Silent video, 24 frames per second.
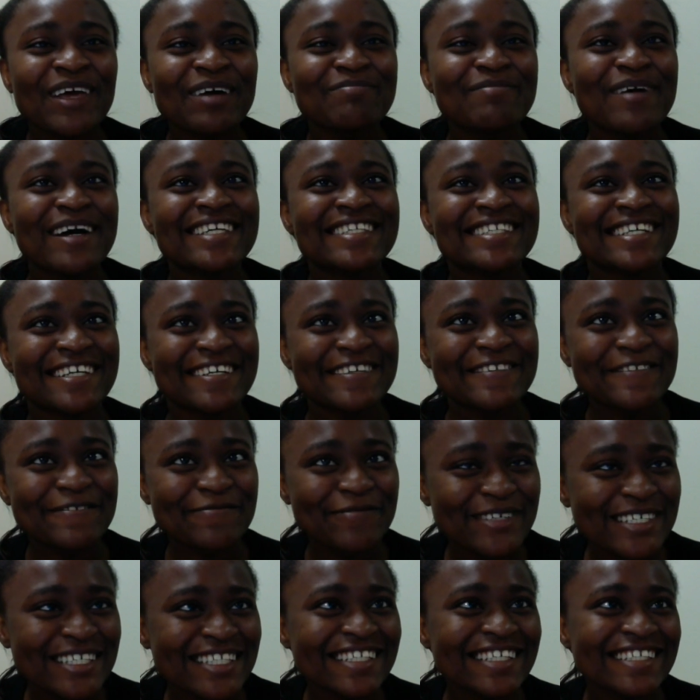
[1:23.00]
my second,
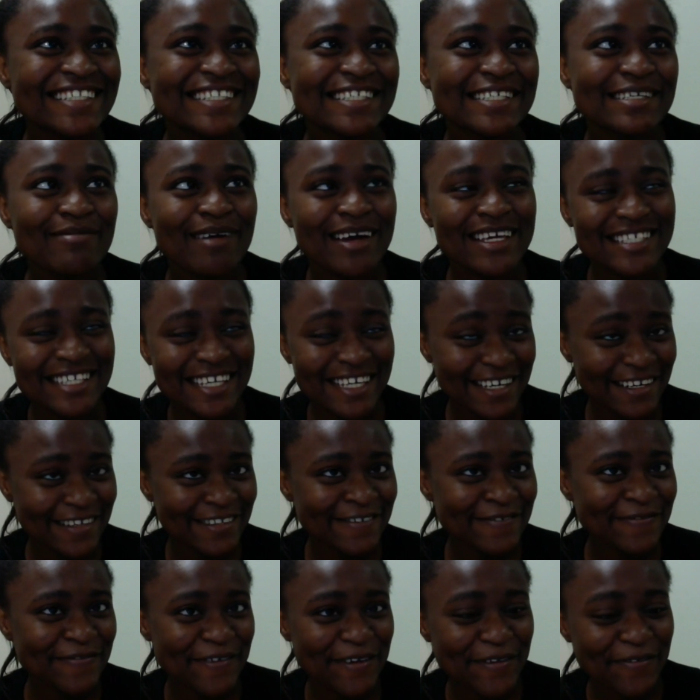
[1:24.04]
which leads to my
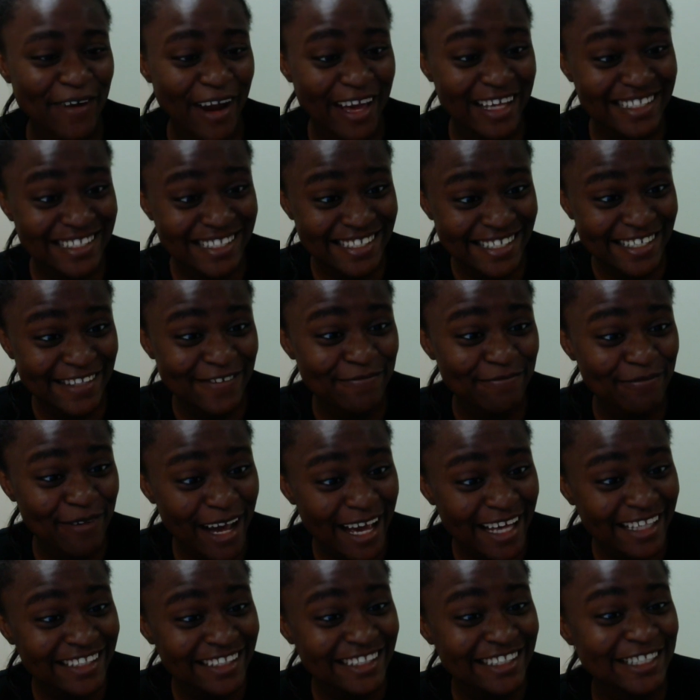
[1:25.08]
second favorite scene
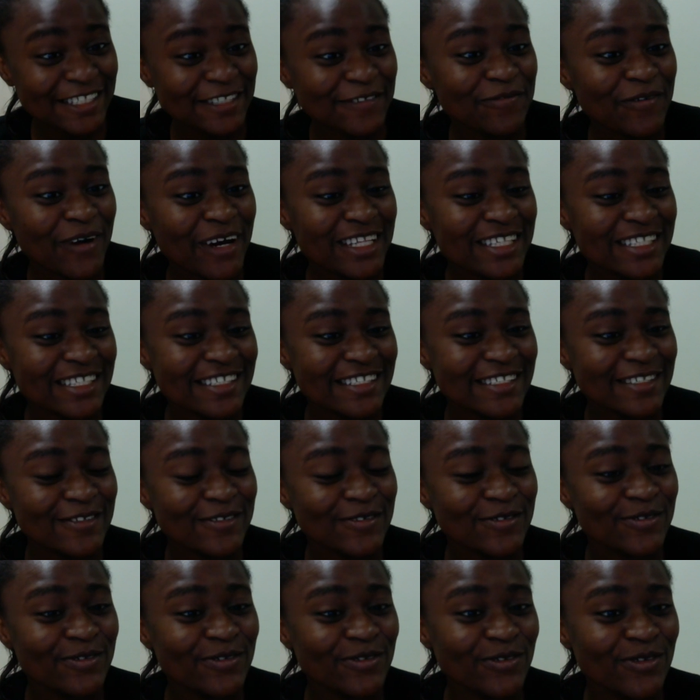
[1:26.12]
when she went
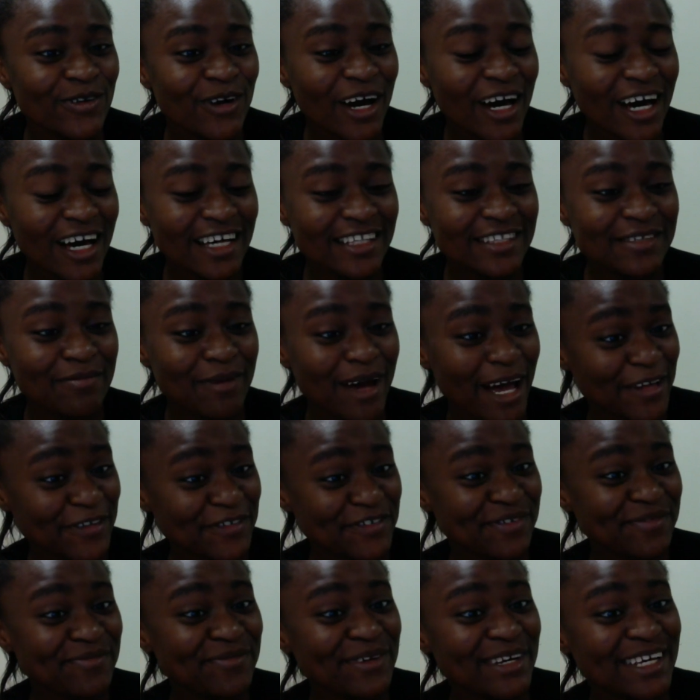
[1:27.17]
to the
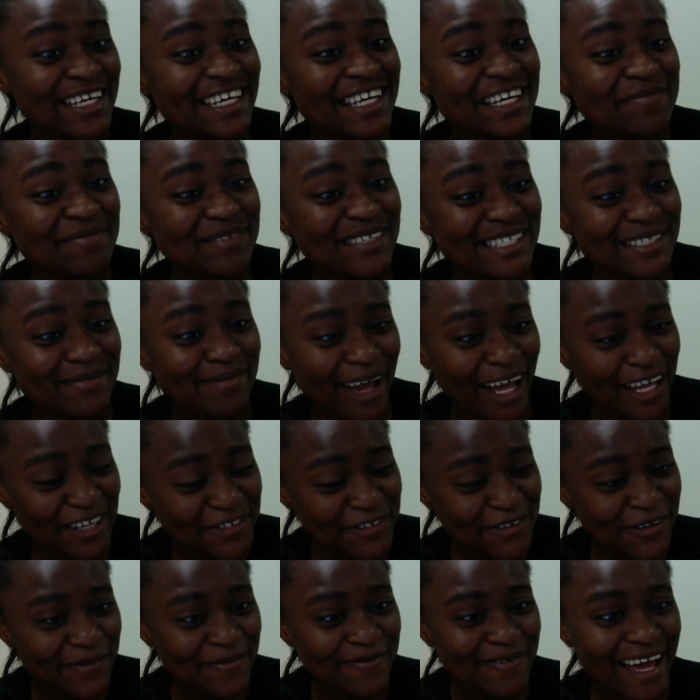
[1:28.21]
bathroom with him, his
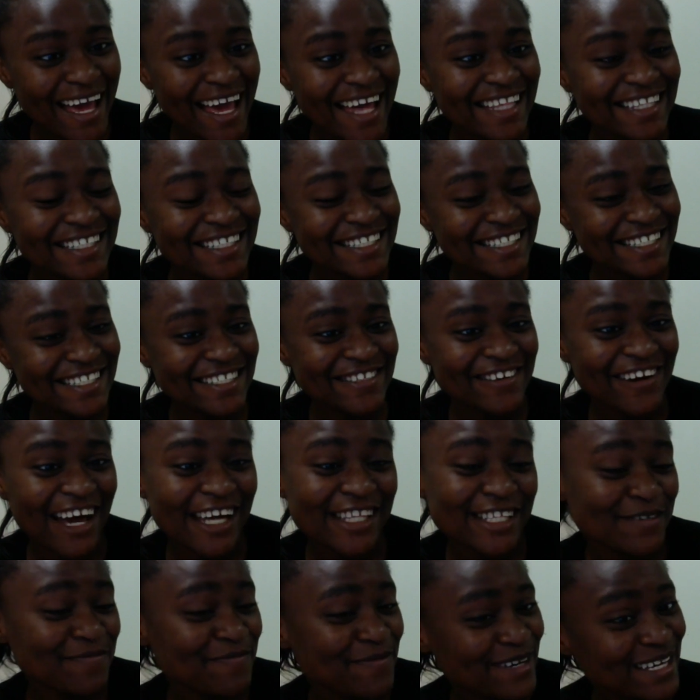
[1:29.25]
bathroom, and she
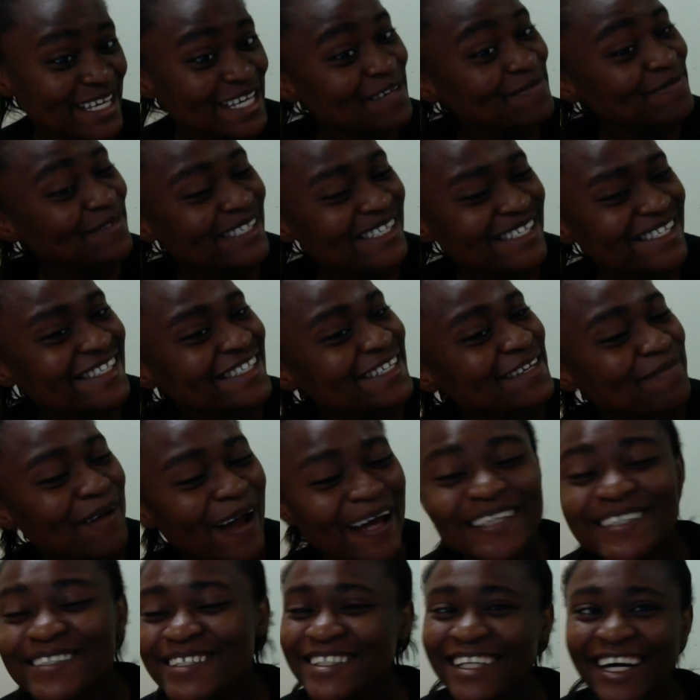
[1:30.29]
tried to put him to sleep.
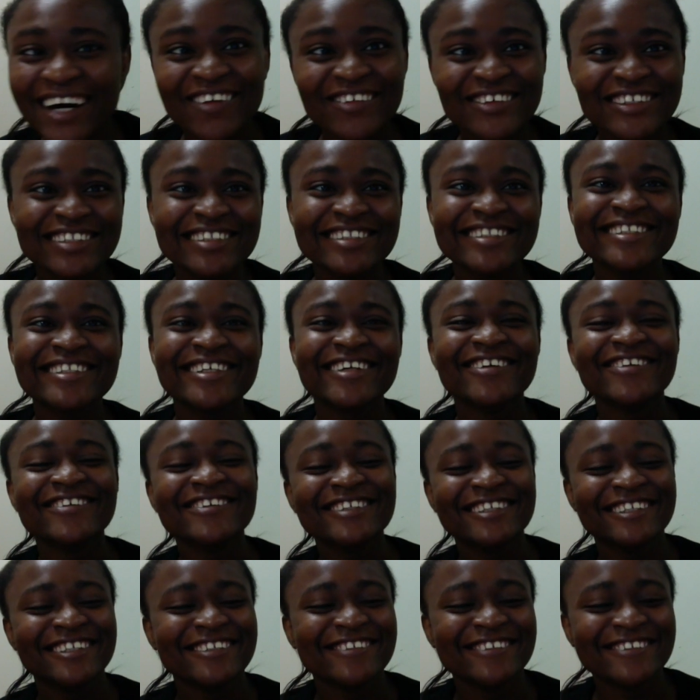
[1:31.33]
I thought that was so
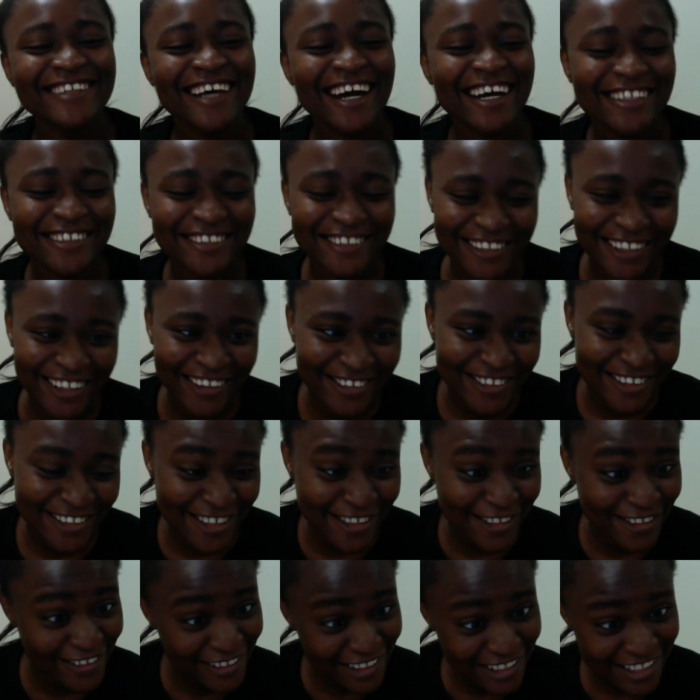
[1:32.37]
cute. I thought that was the
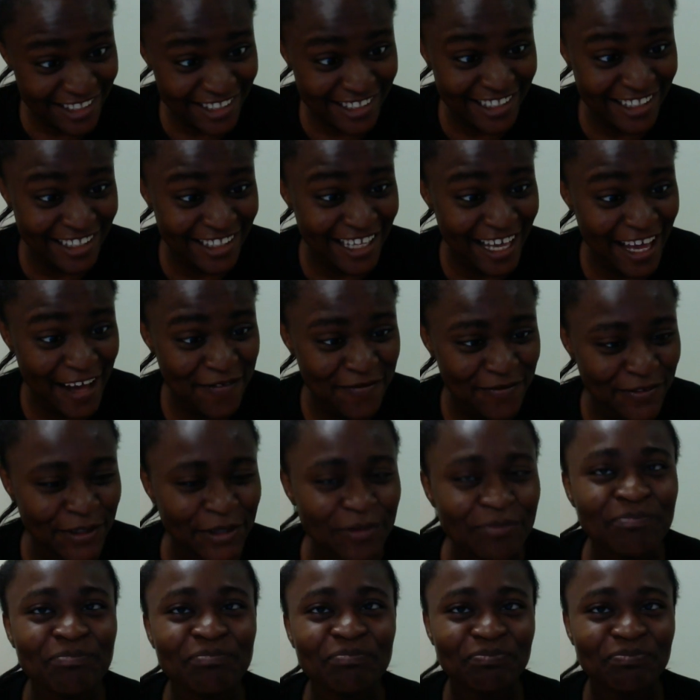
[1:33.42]
cutest thing ever.